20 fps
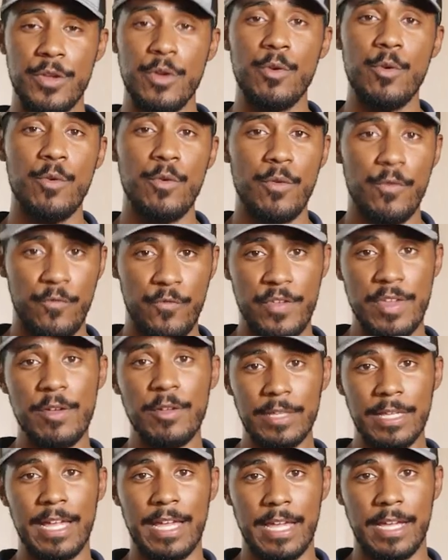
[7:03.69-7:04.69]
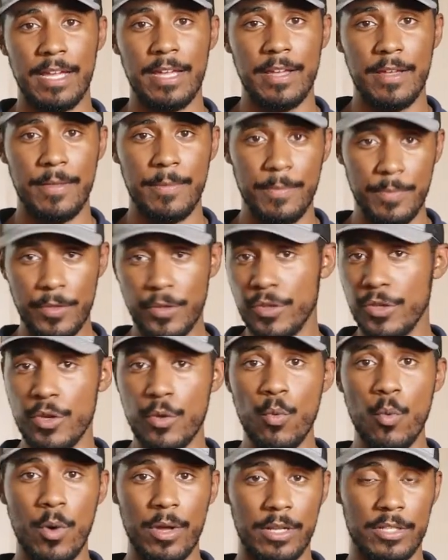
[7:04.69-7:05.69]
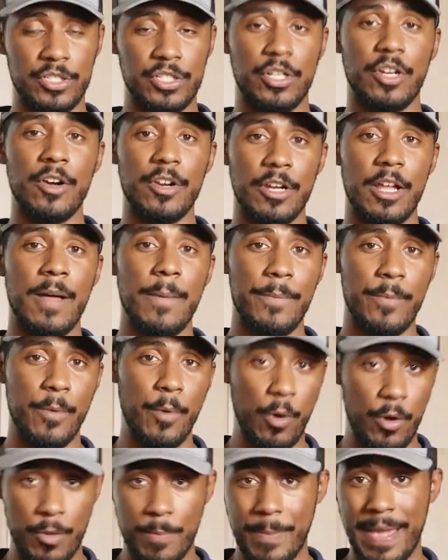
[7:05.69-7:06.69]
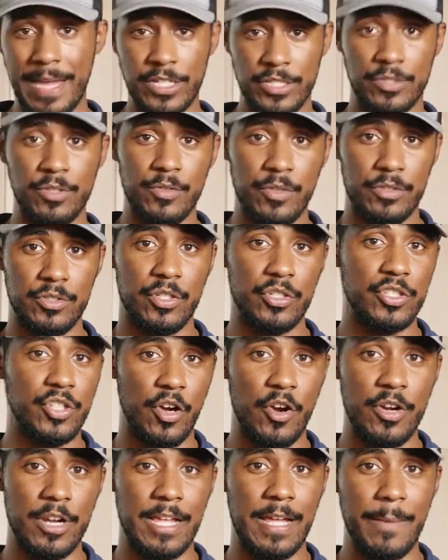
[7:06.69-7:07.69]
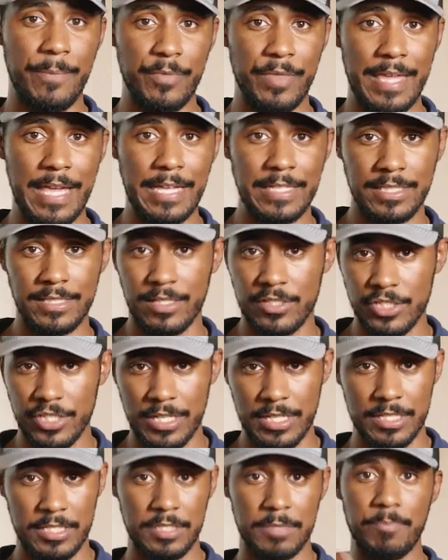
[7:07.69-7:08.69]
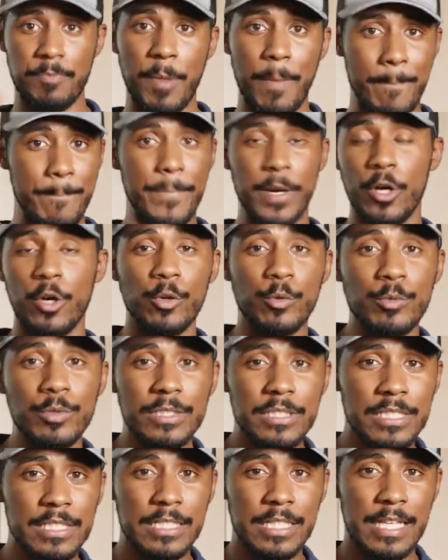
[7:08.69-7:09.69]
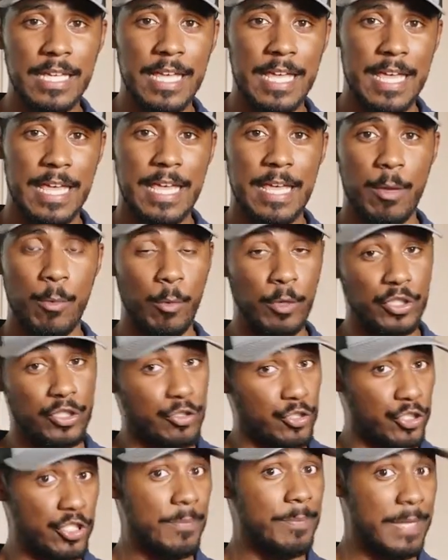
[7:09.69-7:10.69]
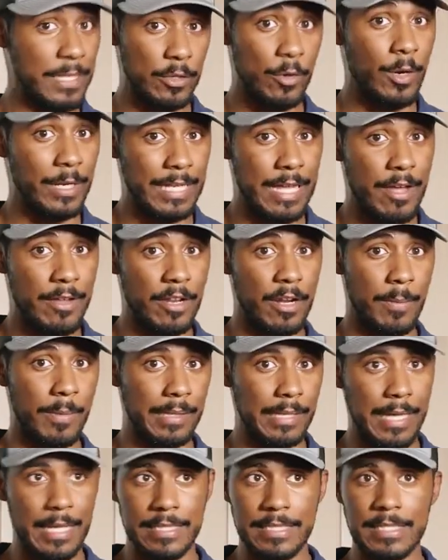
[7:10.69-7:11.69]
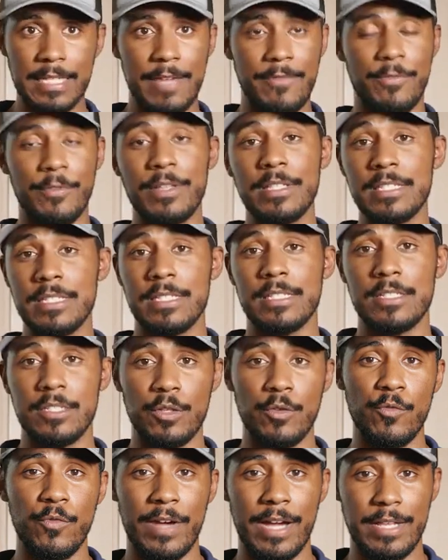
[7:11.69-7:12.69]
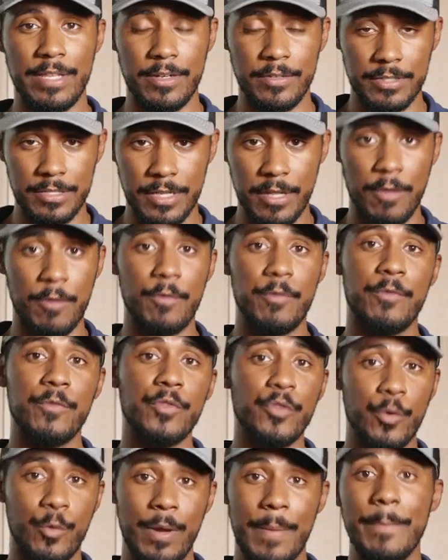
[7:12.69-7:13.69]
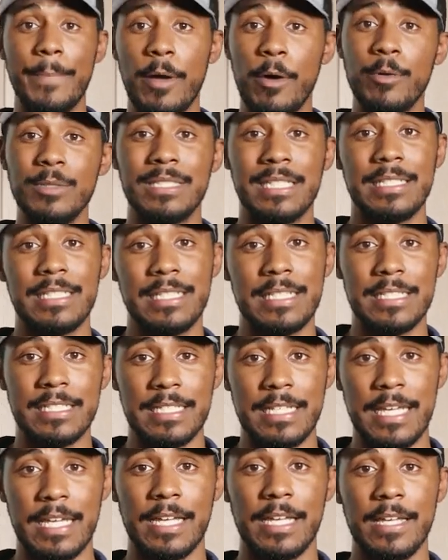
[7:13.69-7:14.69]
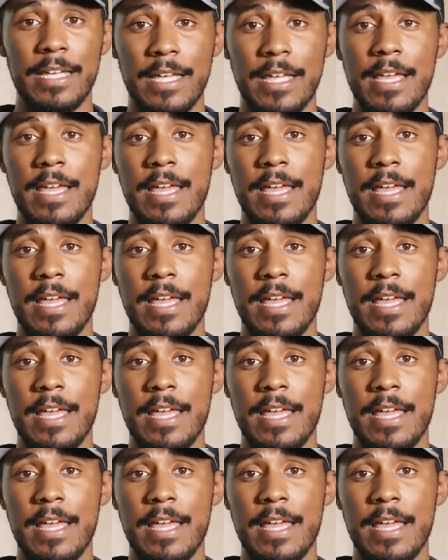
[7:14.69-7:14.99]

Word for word: you feel like you want to churn up or make sure that you're churning up things such as bones, which you shouldn't be throwing down there, but let's say for instance you find yourself throwing bones into the sink,